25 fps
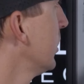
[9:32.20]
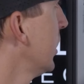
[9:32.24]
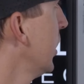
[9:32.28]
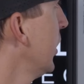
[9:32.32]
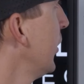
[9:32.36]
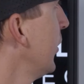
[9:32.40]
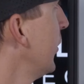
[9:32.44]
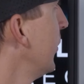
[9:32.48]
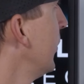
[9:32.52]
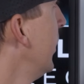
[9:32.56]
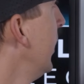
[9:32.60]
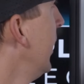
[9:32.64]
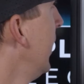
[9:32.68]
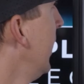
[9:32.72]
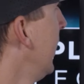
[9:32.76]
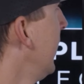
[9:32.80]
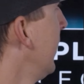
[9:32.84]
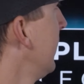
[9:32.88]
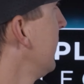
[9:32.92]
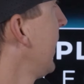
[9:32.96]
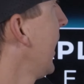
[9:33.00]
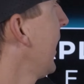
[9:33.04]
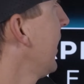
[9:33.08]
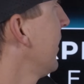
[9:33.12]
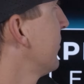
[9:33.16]
low
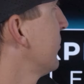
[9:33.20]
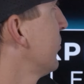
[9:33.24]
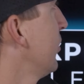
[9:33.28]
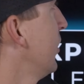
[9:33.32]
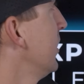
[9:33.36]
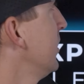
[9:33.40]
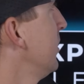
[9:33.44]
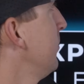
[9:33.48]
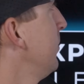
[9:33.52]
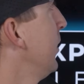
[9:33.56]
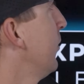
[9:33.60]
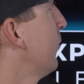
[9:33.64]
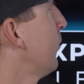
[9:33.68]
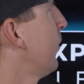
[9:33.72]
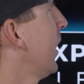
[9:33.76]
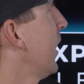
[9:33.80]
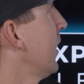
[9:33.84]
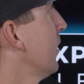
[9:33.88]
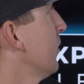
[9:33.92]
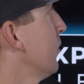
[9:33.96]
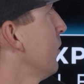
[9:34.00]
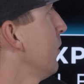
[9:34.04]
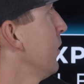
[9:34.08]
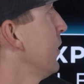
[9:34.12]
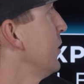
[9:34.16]
that it's going to be
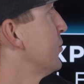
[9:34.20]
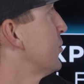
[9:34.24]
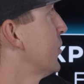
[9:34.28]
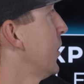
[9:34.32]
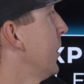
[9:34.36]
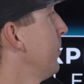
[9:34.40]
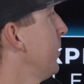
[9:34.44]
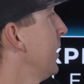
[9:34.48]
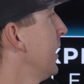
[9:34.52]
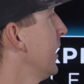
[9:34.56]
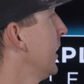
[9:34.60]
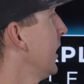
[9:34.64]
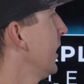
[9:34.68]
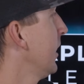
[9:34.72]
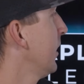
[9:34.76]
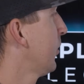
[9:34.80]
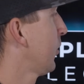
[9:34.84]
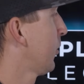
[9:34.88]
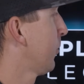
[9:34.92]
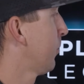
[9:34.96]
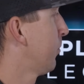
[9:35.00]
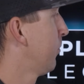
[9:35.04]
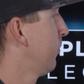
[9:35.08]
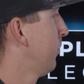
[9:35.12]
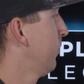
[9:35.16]
regularly tripping
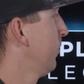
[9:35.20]
or